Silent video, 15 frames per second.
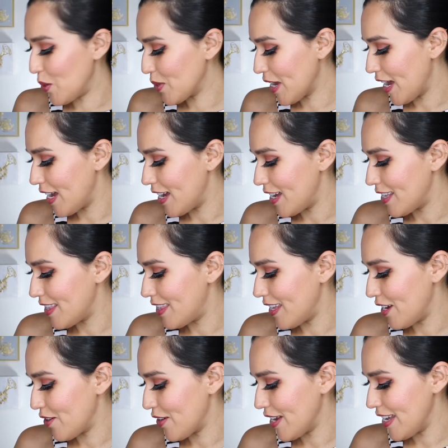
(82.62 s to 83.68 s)
okay.
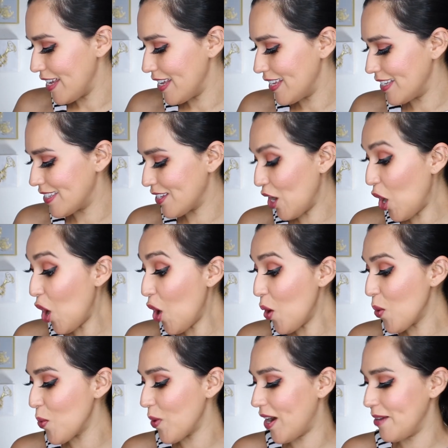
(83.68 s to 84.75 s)
There is.
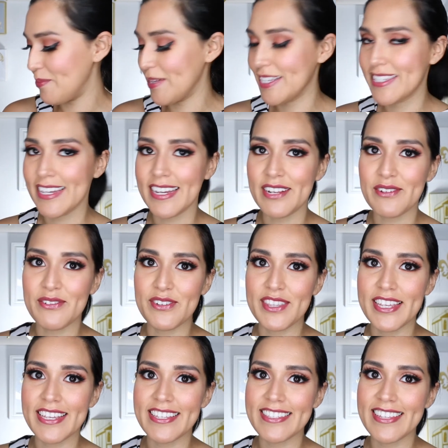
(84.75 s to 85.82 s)
Oh, I'm excited for
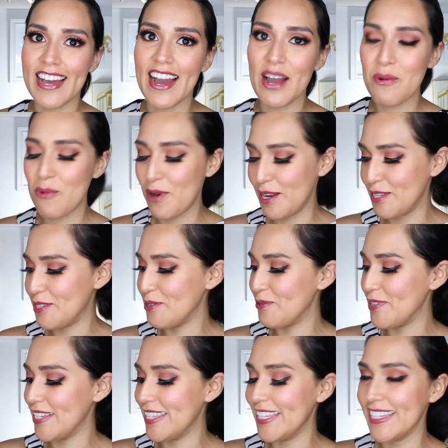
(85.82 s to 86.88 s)
this. I wanted to
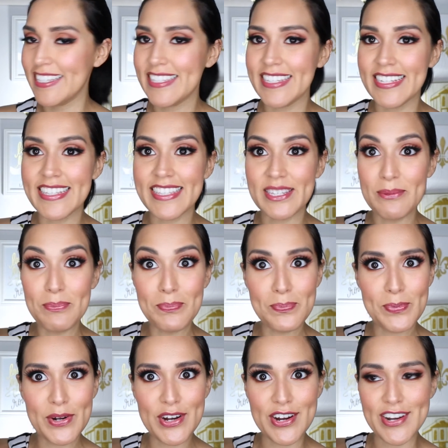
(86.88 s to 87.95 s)
read this. It's a
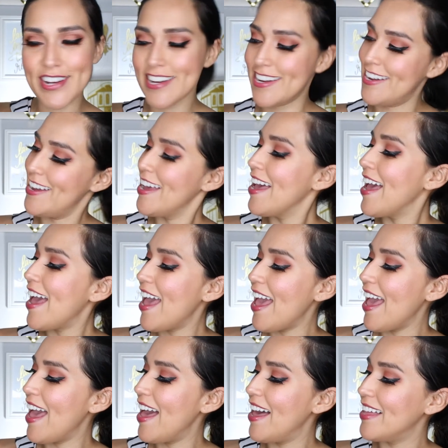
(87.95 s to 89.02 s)
book.
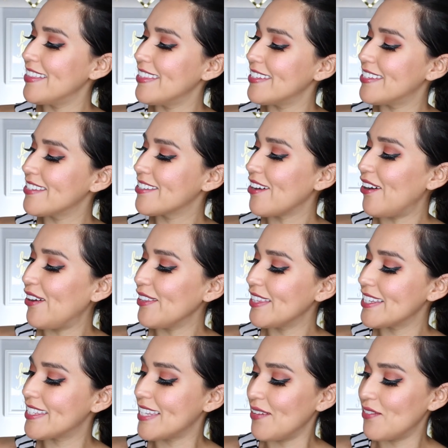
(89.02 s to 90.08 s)
And this is called
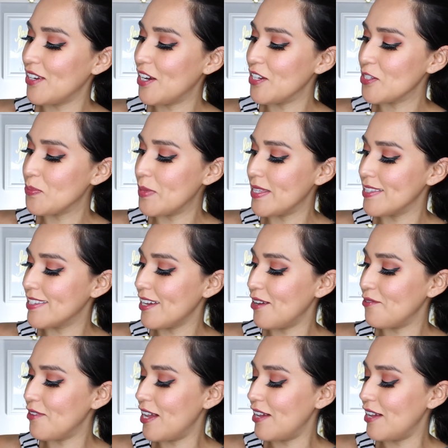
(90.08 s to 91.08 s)
The Seven Husbands of